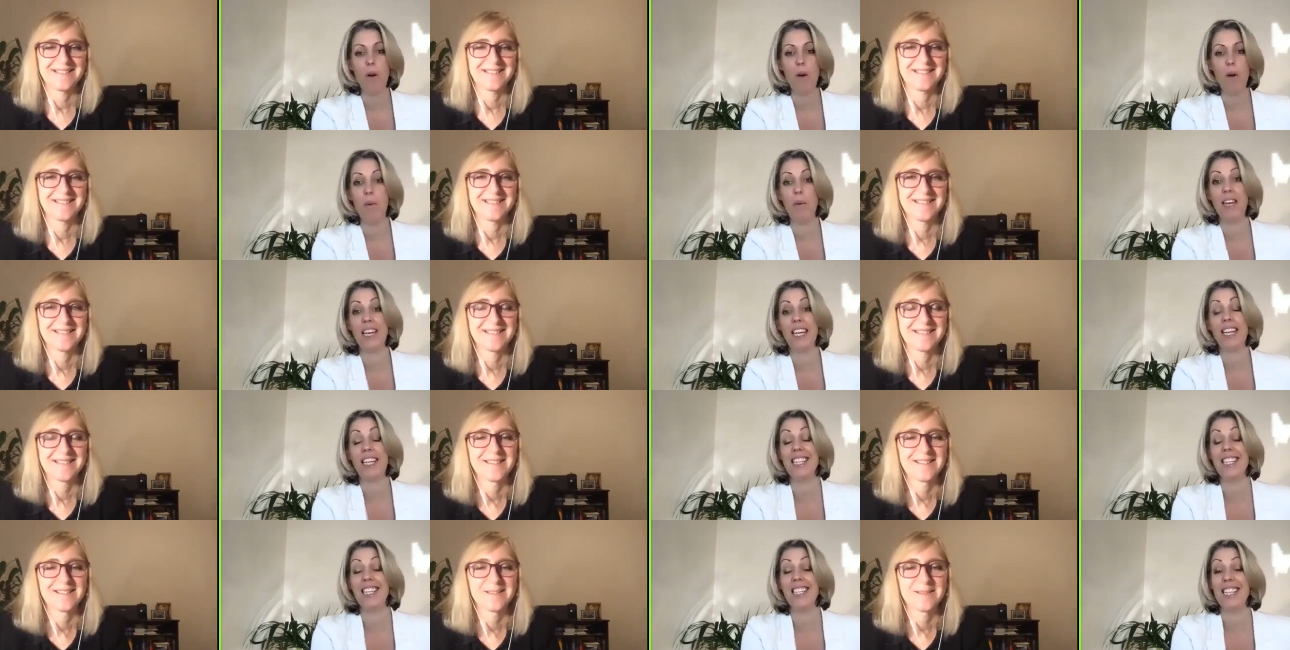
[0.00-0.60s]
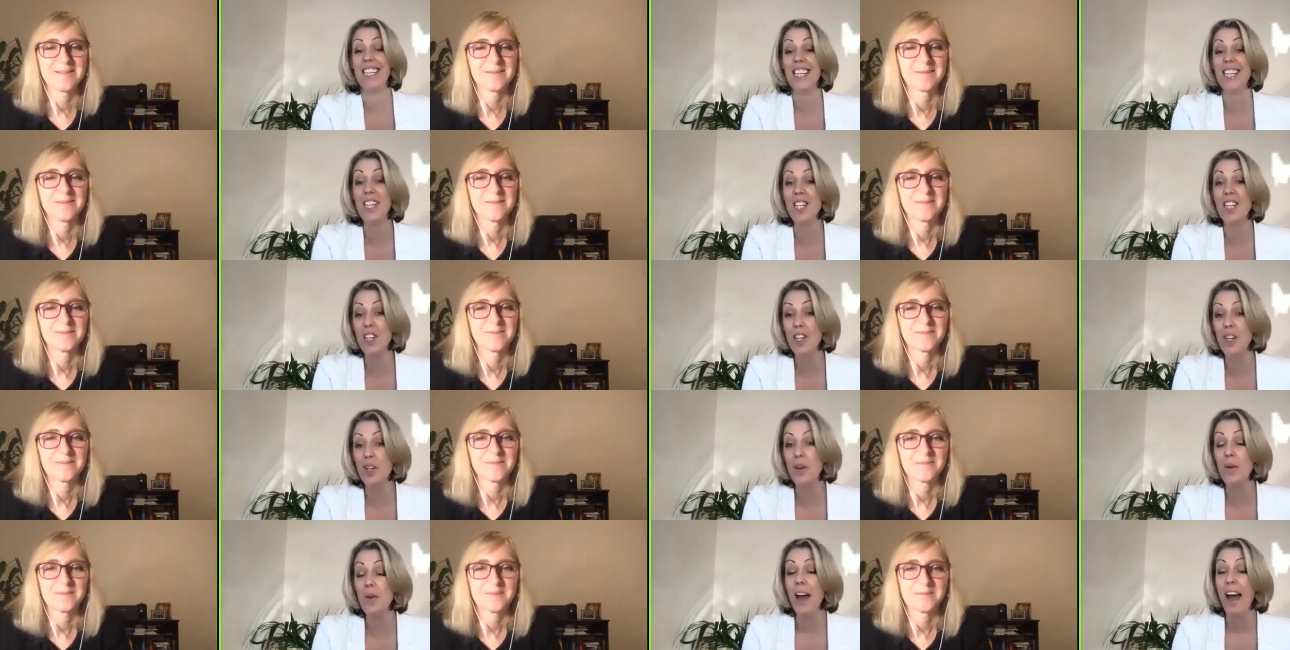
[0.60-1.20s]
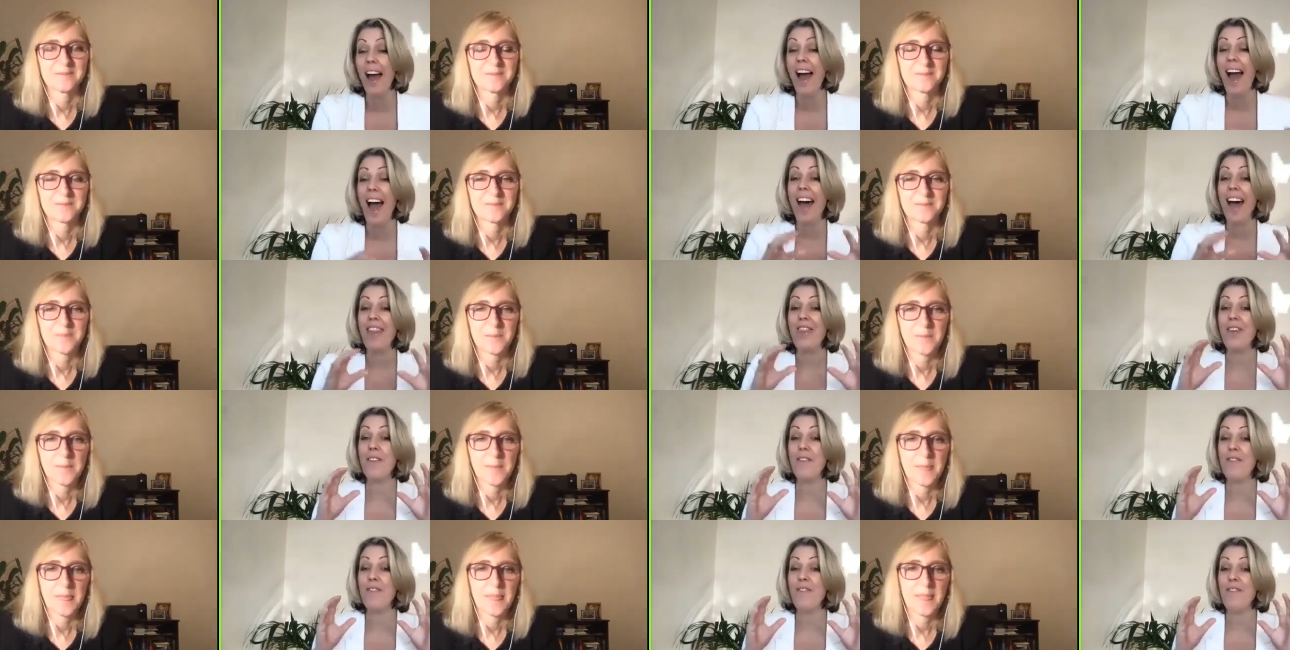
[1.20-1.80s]
Speaker 1: where we continue
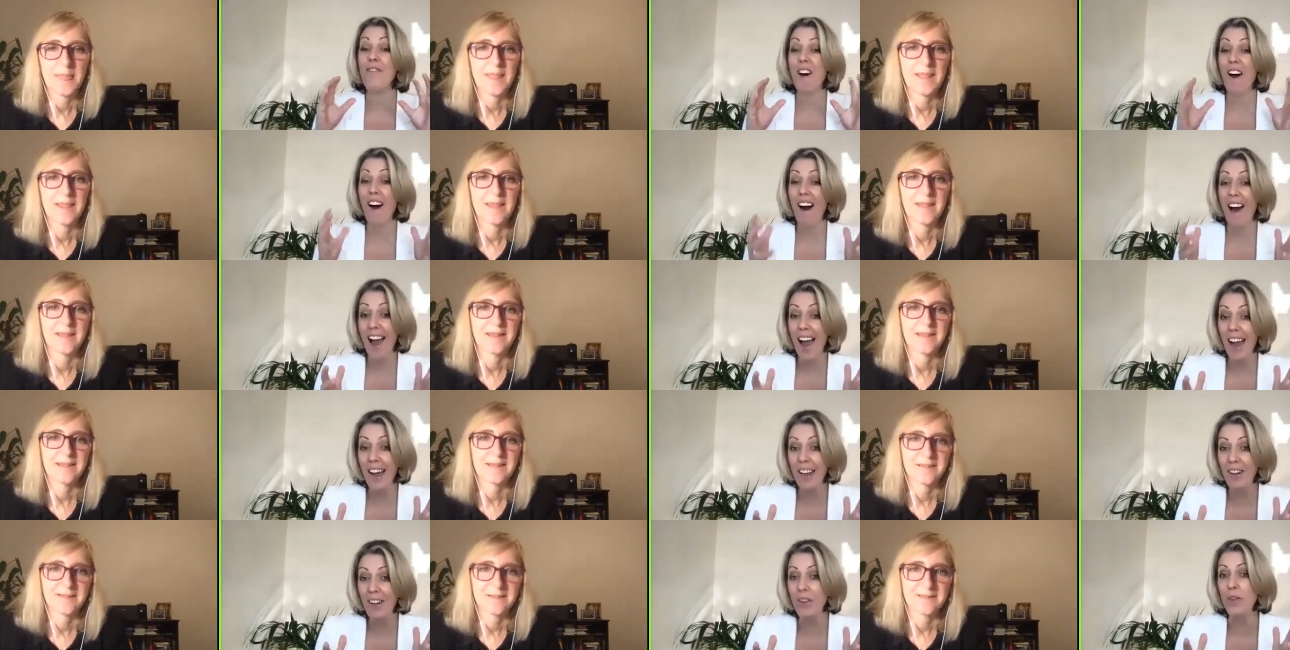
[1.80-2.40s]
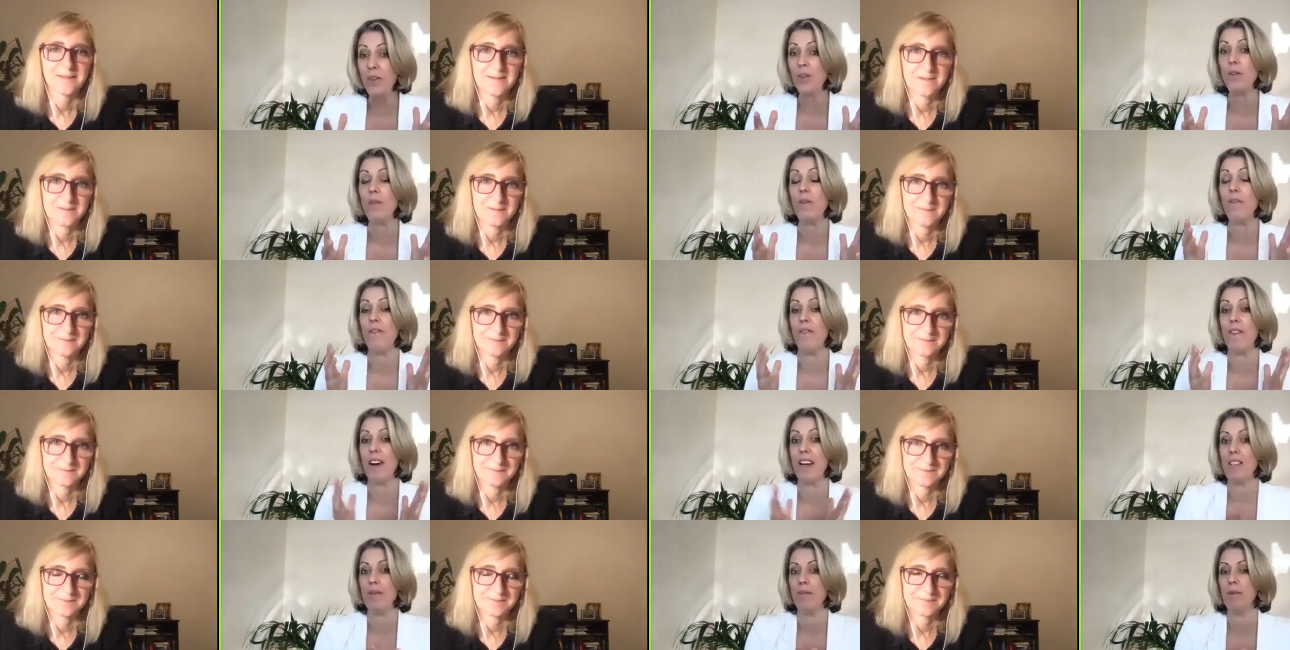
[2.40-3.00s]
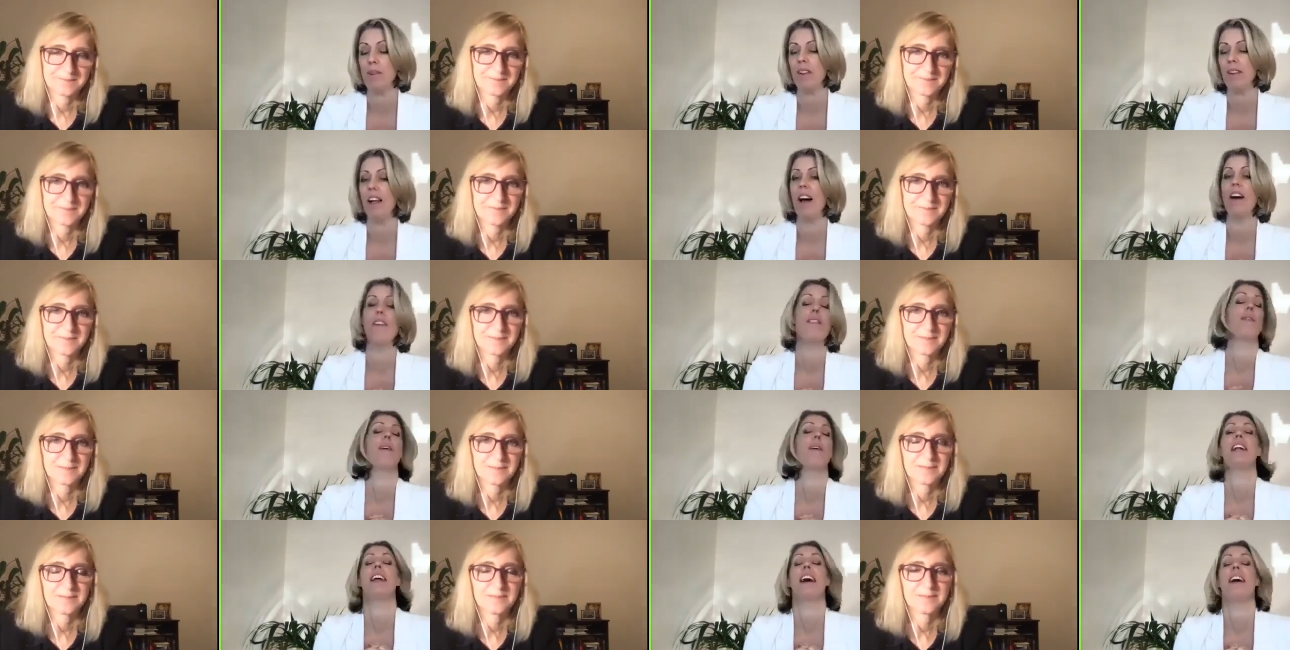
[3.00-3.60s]
the final Facebook
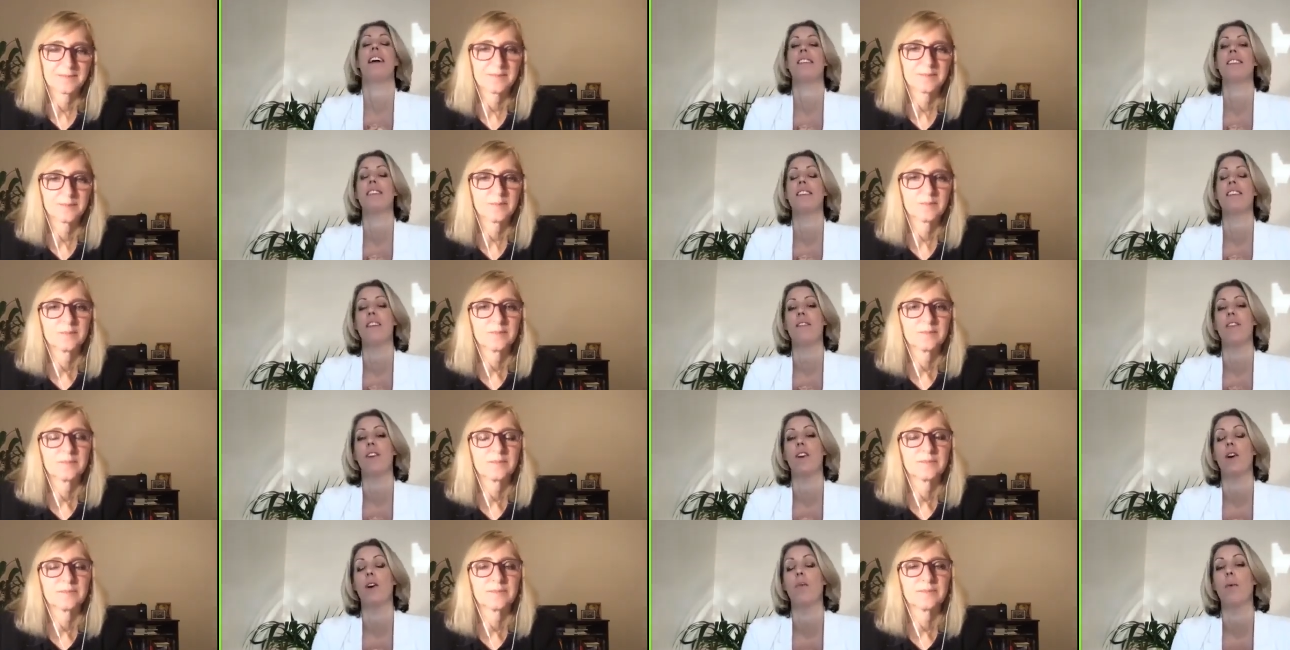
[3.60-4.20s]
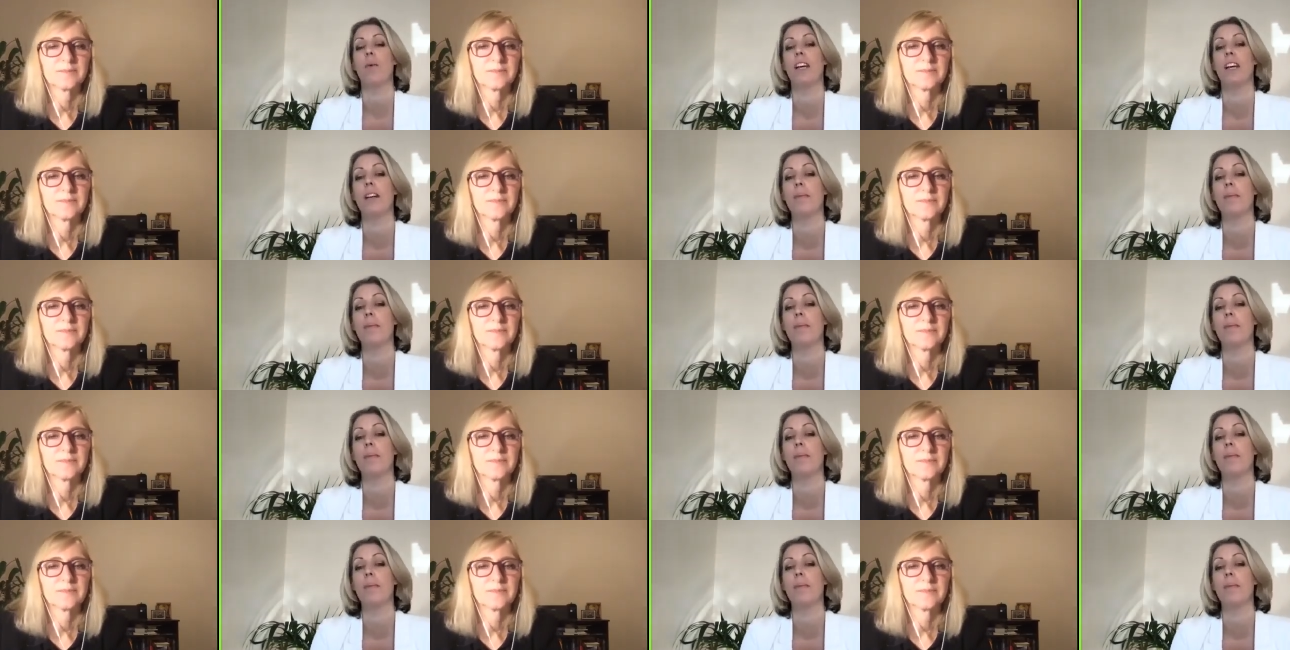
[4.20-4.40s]
Live around asking for help.